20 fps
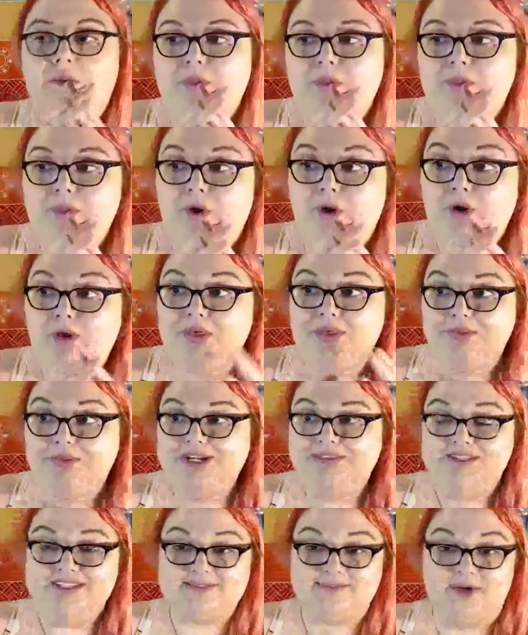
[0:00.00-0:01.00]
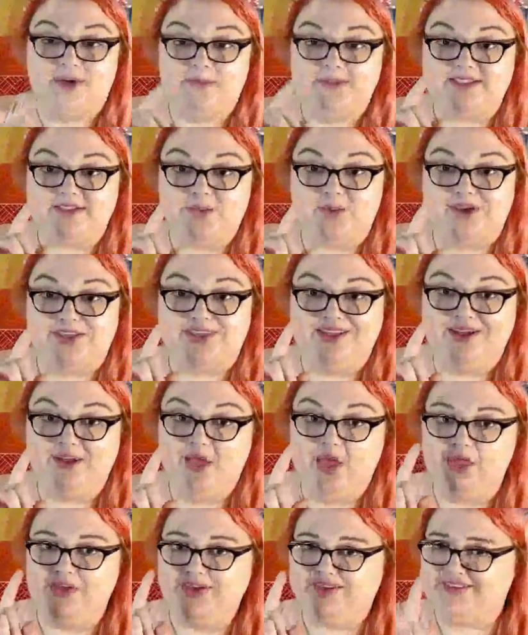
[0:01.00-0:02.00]
all three of these moments with
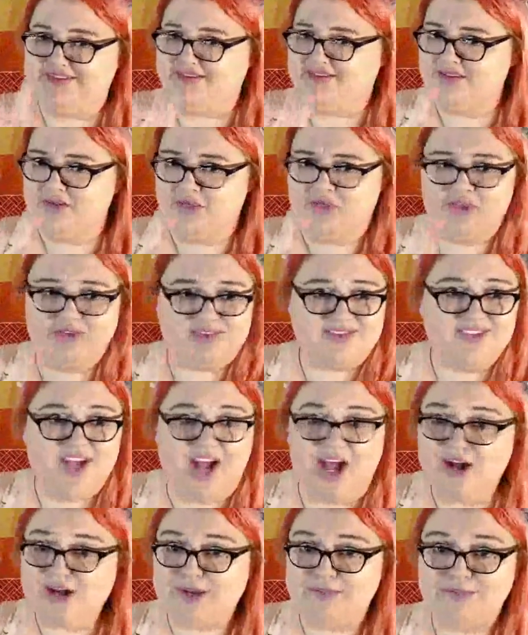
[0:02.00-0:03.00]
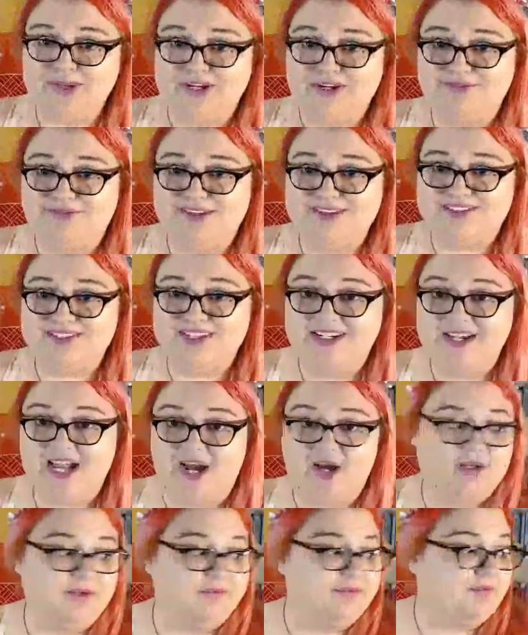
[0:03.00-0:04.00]
the sock manifesting
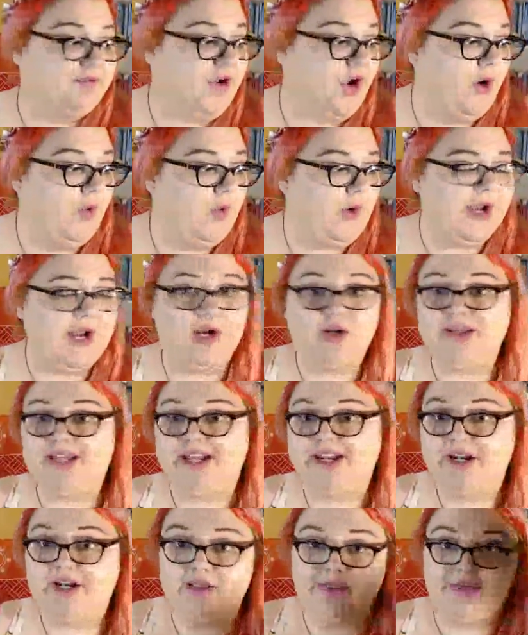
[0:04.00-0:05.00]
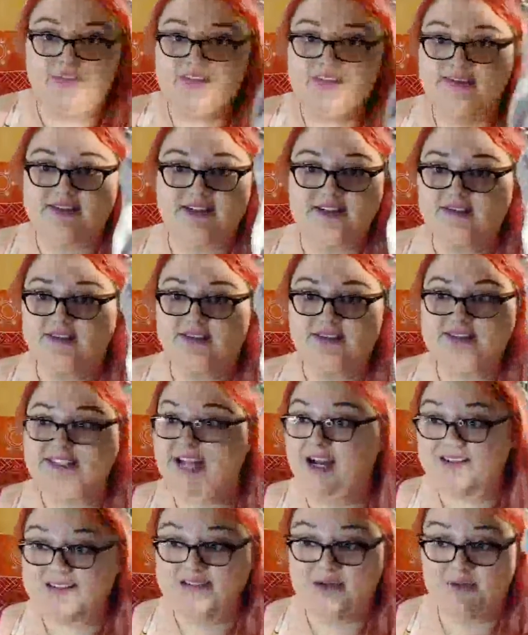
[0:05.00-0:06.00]
out of nowhere, like this
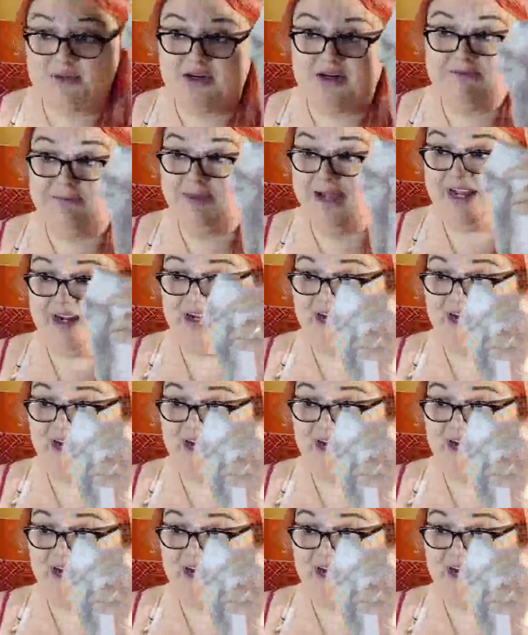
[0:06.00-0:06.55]
socks don't come back.